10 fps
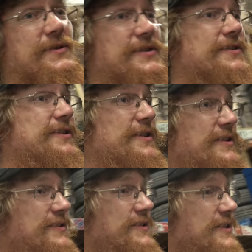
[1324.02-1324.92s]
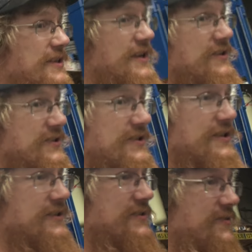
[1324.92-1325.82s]
We still got to do T H
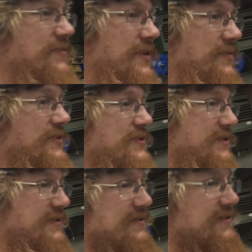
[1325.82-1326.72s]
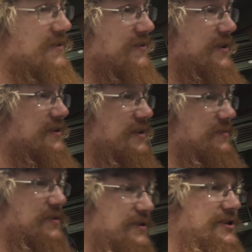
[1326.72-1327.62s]
C, stovepipe persister, all that
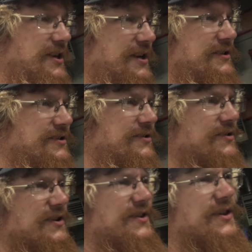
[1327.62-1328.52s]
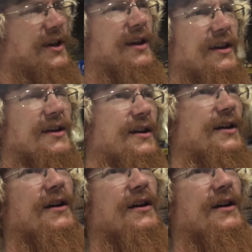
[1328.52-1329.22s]
type of the jazz. So I think